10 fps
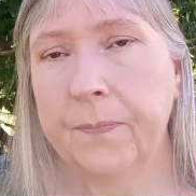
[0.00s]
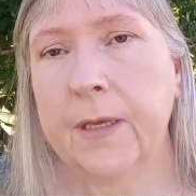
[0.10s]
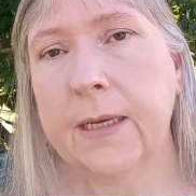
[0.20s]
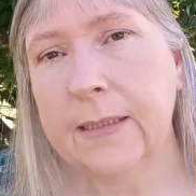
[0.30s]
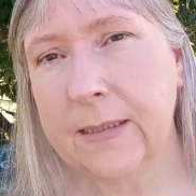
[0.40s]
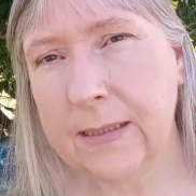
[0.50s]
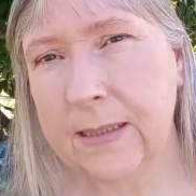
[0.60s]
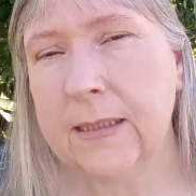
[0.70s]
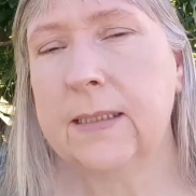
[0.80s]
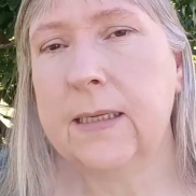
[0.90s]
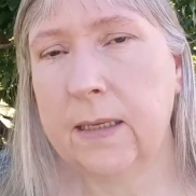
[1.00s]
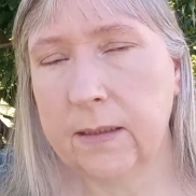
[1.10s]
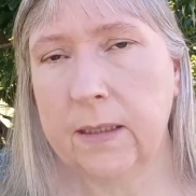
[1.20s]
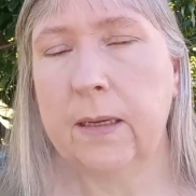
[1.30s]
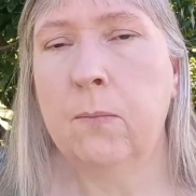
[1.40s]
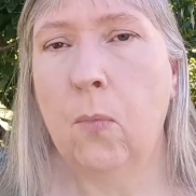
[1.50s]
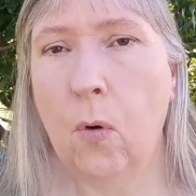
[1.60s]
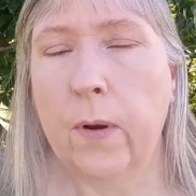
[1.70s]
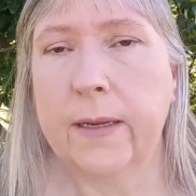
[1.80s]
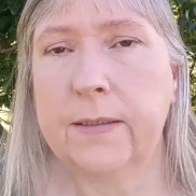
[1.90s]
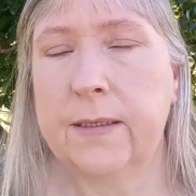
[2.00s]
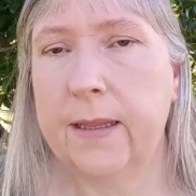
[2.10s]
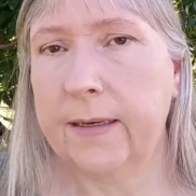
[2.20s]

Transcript: consistently moist.